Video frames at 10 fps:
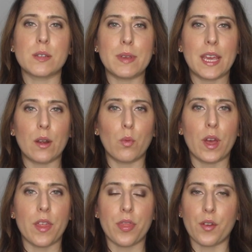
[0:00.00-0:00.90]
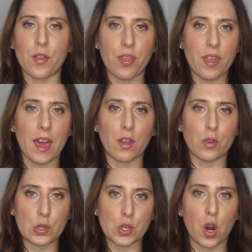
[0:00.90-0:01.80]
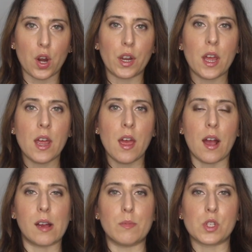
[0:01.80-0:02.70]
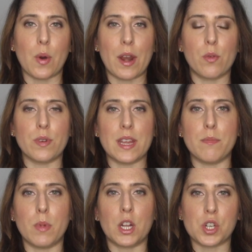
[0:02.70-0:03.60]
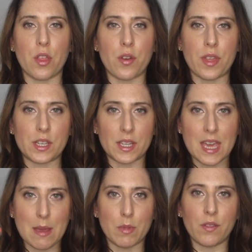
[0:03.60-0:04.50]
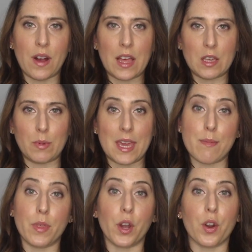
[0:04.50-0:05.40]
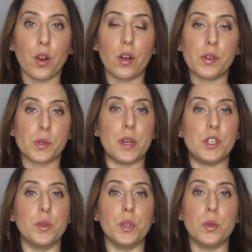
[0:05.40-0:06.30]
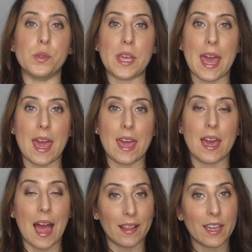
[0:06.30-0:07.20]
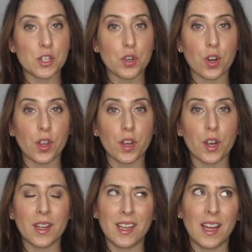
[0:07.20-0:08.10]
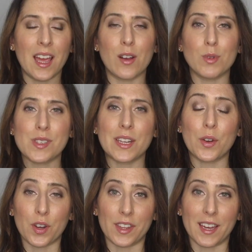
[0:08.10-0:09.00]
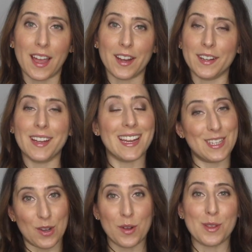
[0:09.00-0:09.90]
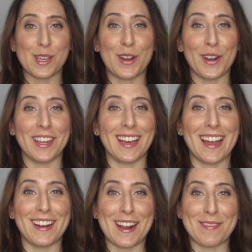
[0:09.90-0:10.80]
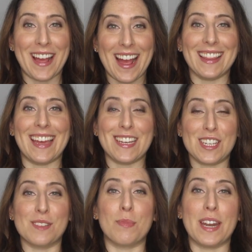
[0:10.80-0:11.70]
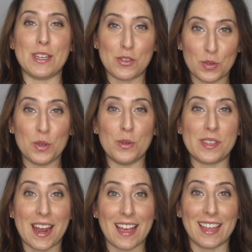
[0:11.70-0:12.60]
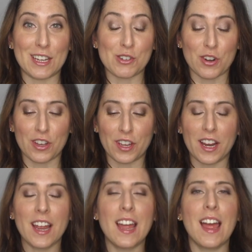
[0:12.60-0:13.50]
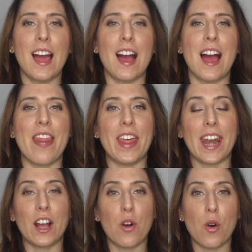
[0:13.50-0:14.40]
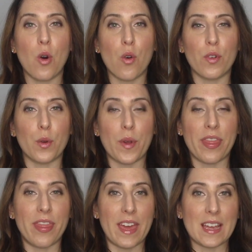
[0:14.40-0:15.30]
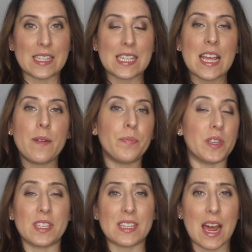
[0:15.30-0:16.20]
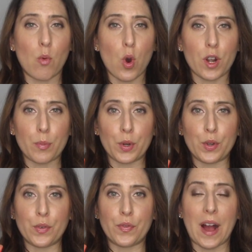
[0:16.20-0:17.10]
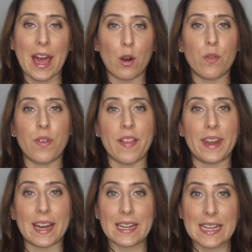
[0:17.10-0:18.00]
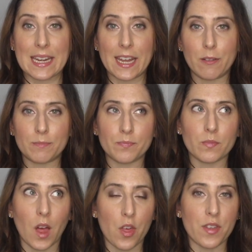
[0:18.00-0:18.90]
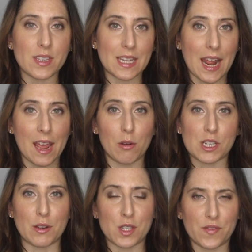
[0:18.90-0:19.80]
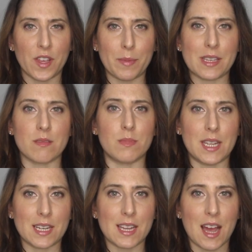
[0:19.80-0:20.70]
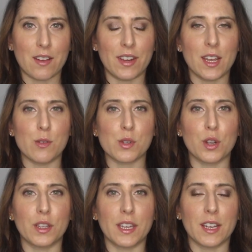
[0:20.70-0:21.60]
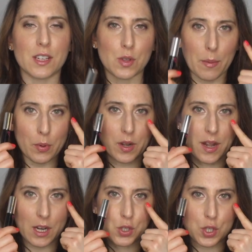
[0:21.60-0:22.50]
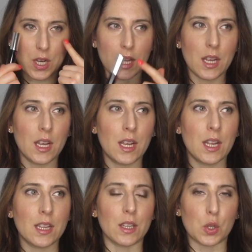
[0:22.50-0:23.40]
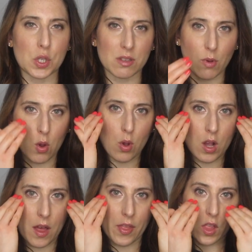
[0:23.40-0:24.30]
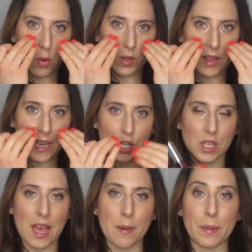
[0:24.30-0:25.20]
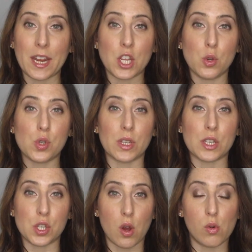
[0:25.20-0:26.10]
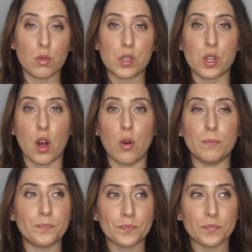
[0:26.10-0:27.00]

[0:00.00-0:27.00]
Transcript: to begin with. They're thick, they're dark, so I don't need much other than to keep the volume and keep the curl. So I do use a eyelash curler. I almost said curling iron. I don't use a curling iron on my eyelashes, but I do use an eyelash curler. And then I go over with this. This is not waterproof. I don't find that I need it other than today, which I was filming some TikTok videos earlier, so I put an extra little smoke on the lower lash line, but I usually don't. So